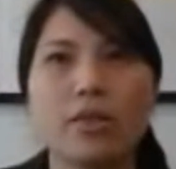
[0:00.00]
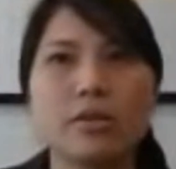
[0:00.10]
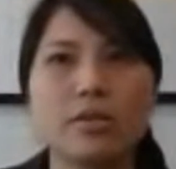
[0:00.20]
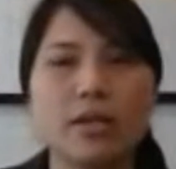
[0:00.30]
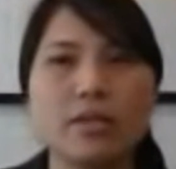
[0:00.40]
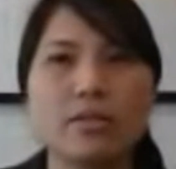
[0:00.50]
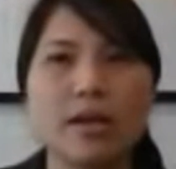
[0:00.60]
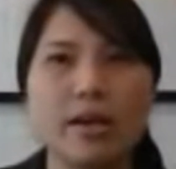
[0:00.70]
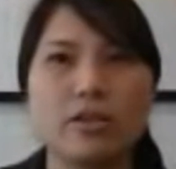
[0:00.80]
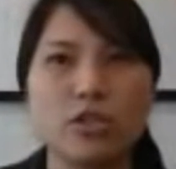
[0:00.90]
the second
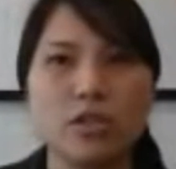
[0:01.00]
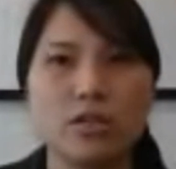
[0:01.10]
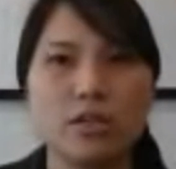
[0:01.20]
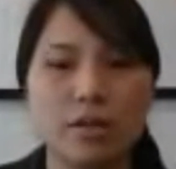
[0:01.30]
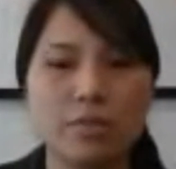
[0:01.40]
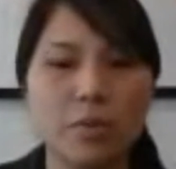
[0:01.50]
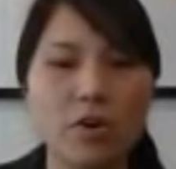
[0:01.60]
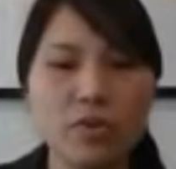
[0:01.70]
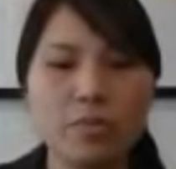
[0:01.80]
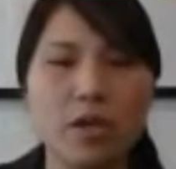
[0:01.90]
stage is,
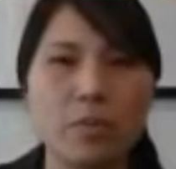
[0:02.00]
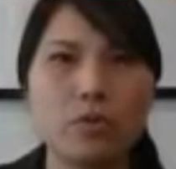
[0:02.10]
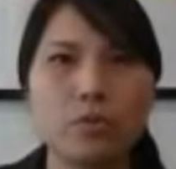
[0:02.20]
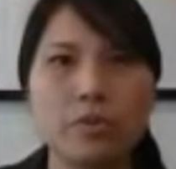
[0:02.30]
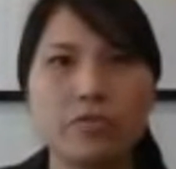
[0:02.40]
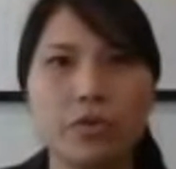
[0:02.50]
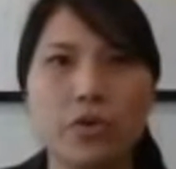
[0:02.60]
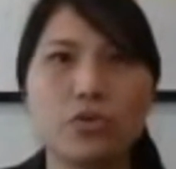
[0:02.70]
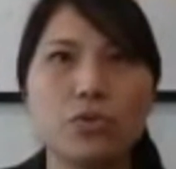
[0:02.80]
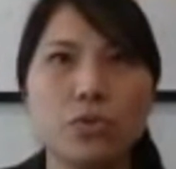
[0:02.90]
often people
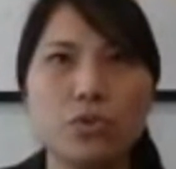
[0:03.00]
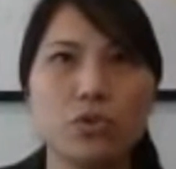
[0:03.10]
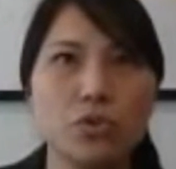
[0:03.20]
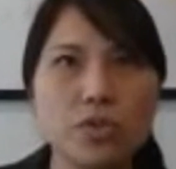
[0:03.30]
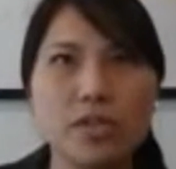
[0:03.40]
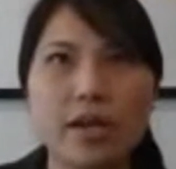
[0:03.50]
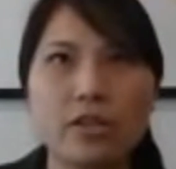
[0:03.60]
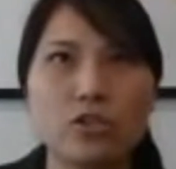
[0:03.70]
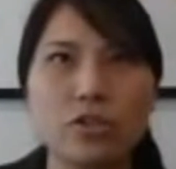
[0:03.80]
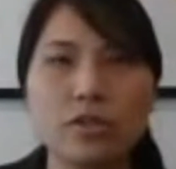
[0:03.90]
refer to the two
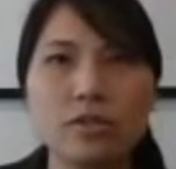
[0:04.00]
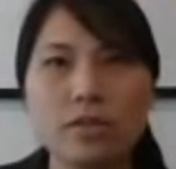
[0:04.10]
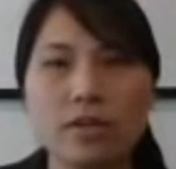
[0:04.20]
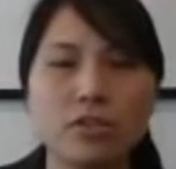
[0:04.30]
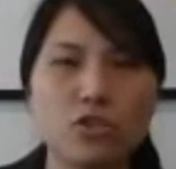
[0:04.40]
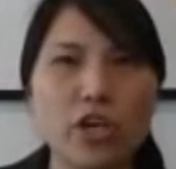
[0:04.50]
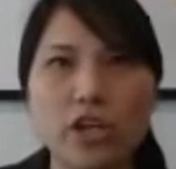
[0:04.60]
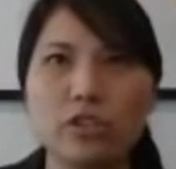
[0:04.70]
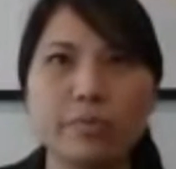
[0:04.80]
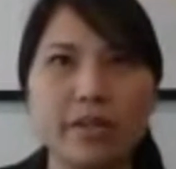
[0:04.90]
stages
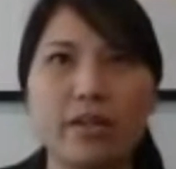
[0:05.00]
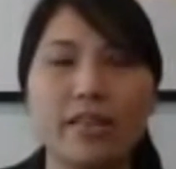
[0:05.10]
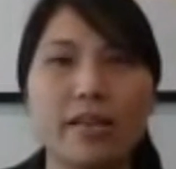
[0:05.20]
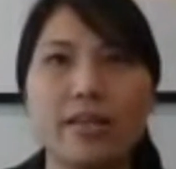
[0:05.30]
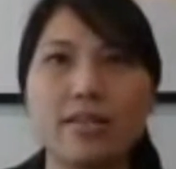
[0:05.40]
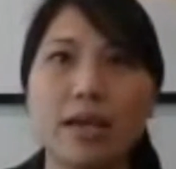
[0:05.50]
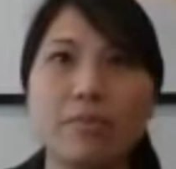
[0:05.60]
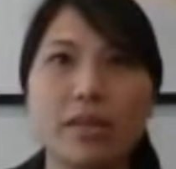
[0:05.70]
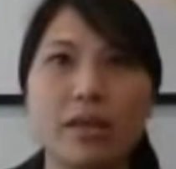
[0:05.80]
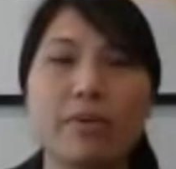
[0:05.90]
interchangeably like they're the same
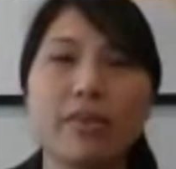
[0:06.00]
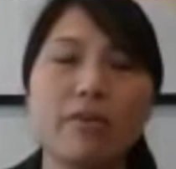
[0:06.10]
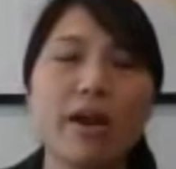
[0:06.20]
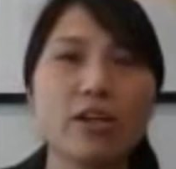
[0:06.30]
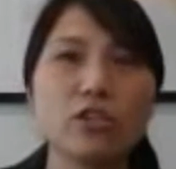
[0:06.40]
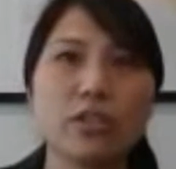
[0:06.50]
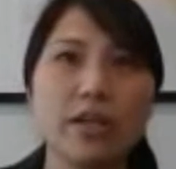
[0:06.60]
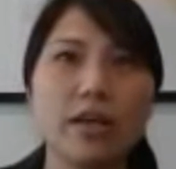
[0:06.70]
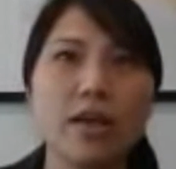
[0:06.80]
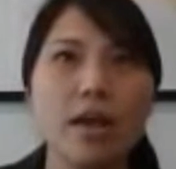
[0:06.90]
thing, but there are
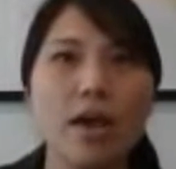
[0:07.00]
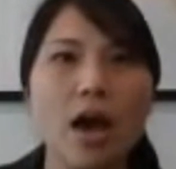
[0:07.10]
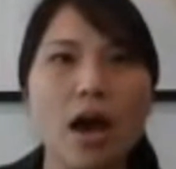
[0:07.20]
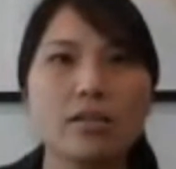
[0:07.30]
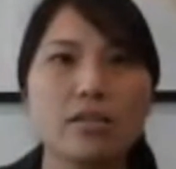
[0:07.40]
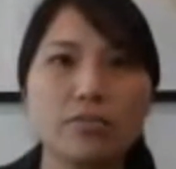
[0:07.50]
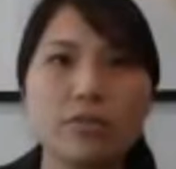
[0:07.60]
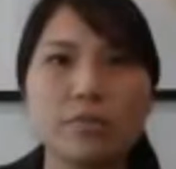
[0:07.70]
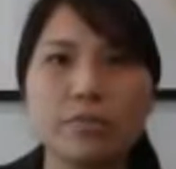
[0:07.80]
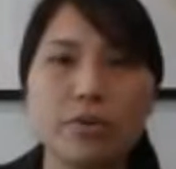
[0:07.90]
actually
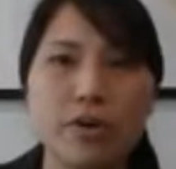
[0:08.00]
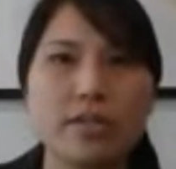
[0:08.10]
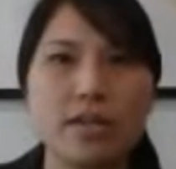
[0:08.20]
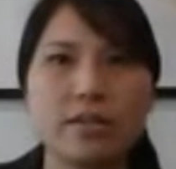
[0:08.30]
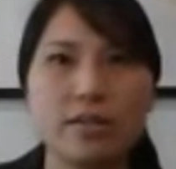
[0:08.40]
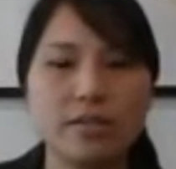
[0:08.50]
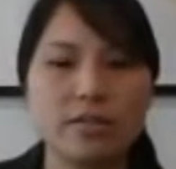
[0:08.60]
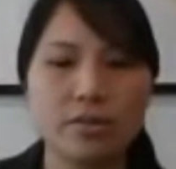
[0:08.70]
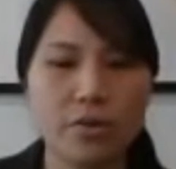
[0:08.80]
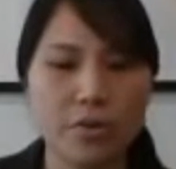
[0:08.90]
different processes.
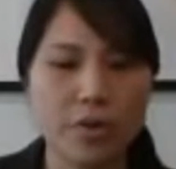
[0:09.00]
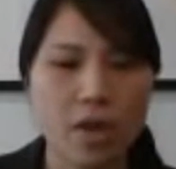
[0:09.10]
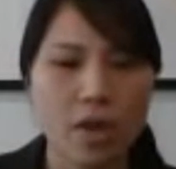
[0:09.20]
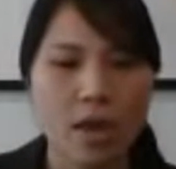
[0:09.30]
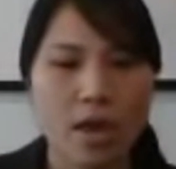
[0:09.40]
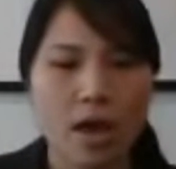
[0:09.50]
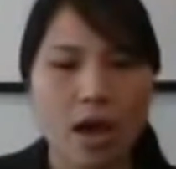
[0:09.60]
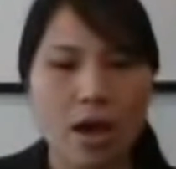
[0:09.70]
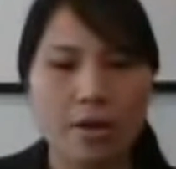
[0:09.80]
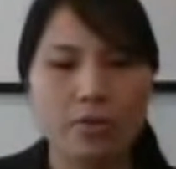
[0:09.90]
So
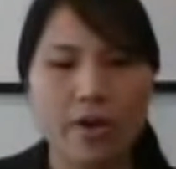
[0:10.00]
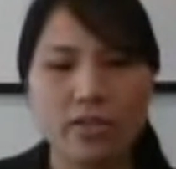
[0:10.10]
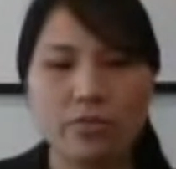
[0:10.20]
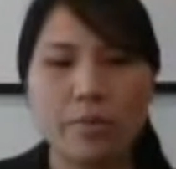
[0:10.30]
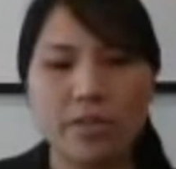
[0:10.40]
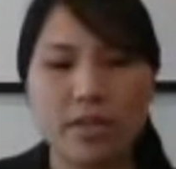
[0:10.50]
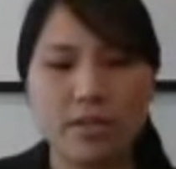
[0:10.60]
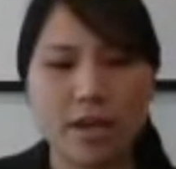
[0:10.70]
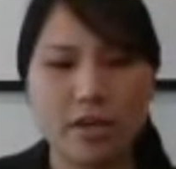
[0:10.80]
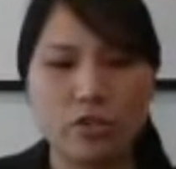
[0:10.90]
grant of
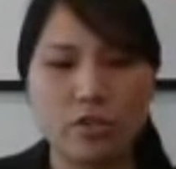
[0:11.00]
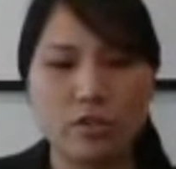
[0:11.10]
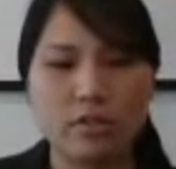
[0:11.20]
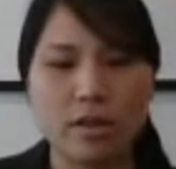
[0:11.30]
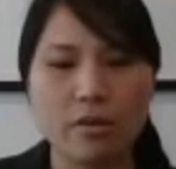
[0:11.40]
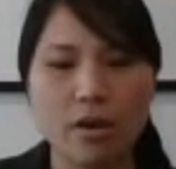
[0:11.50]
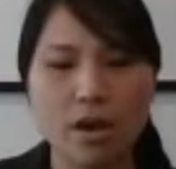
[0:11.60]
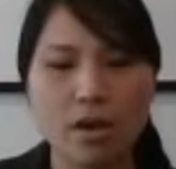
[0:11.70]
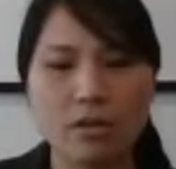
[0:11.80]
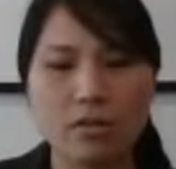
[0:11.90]
representation, there
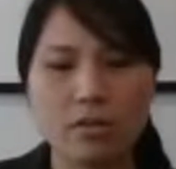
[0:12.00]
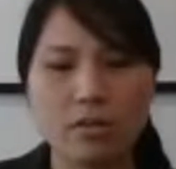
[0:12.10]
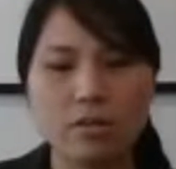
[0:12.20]
are